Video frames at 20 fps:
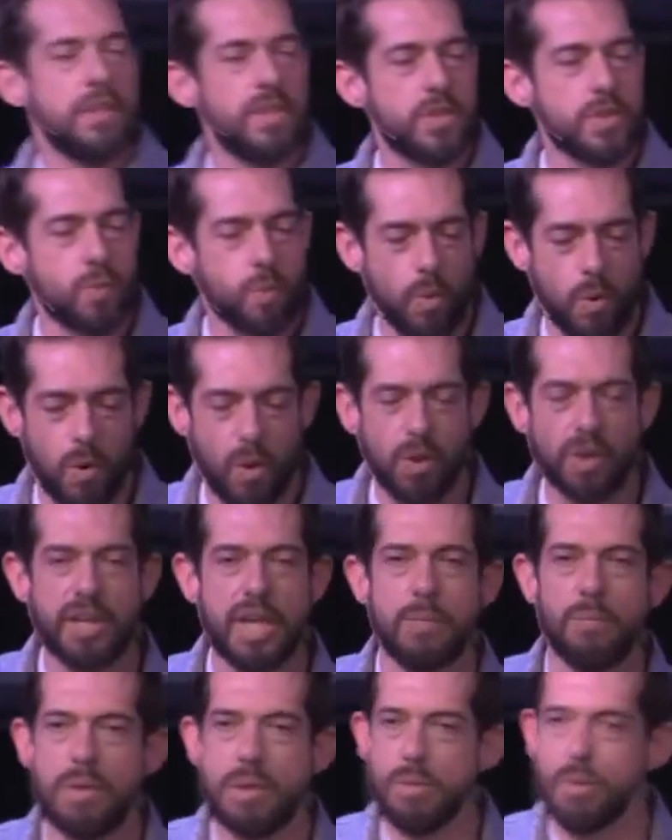this world,
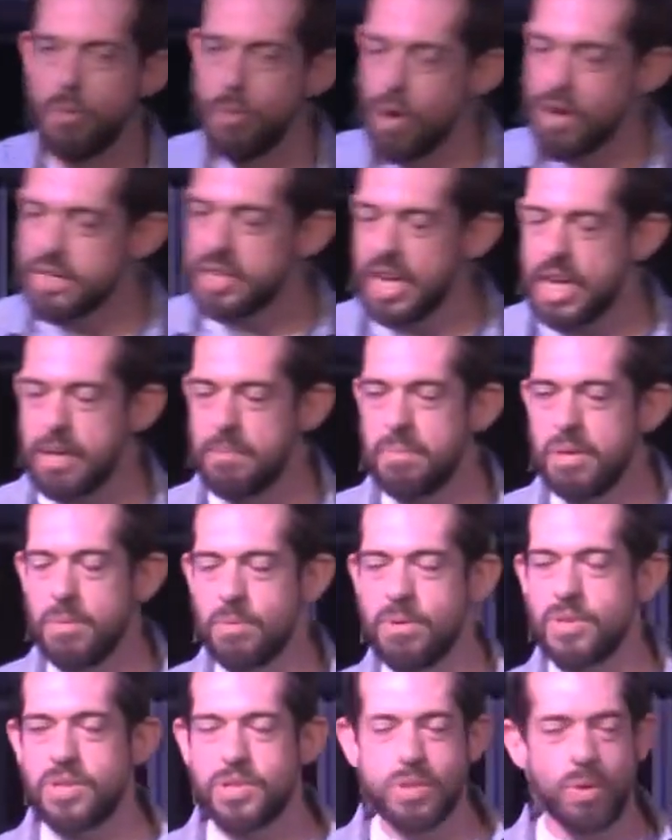and we will one day be
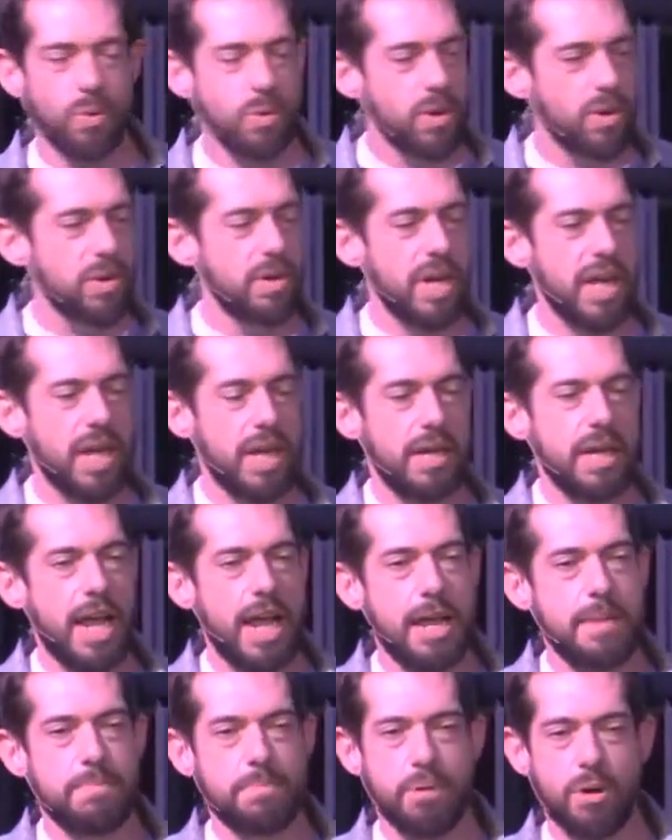restored in
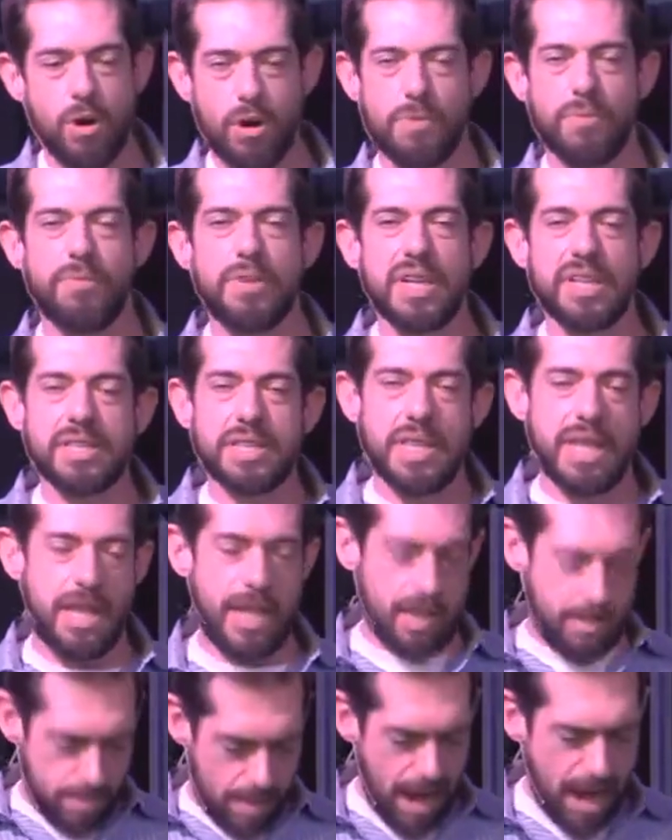a perfect
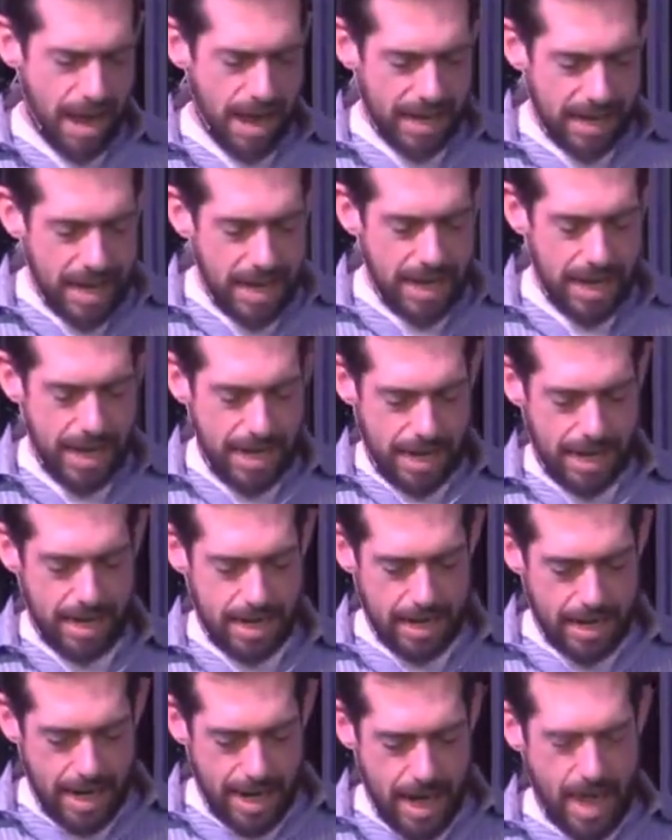body
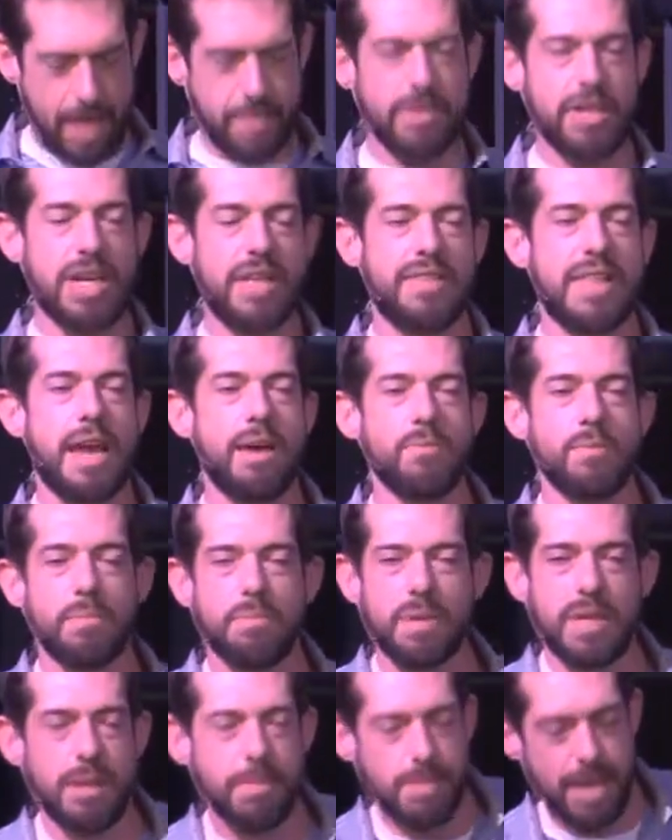in heaven, and that will
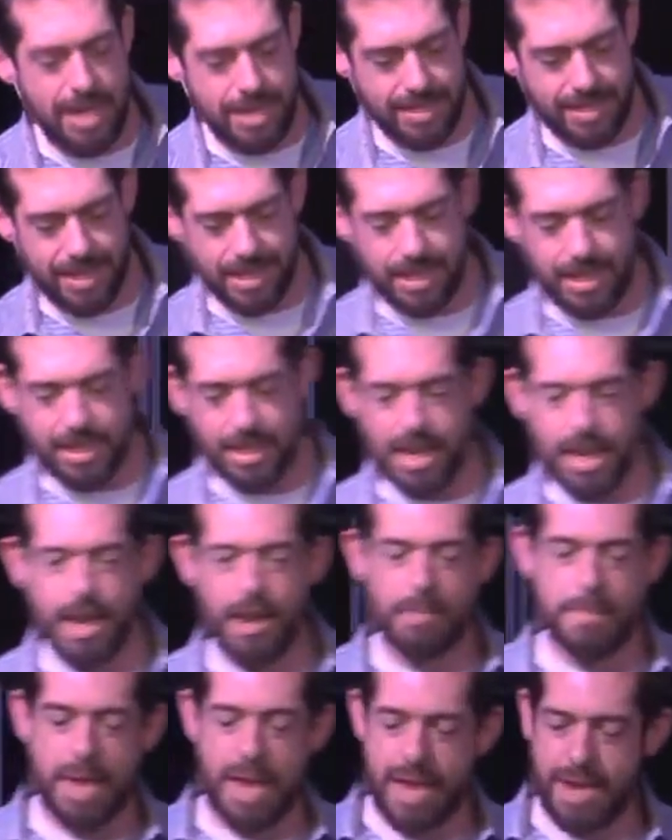be amazing.
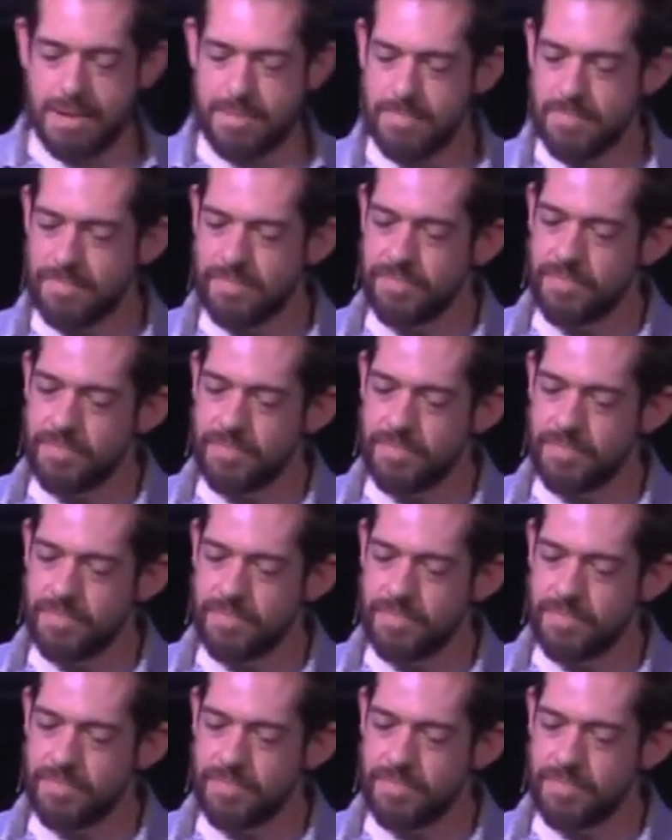Amen.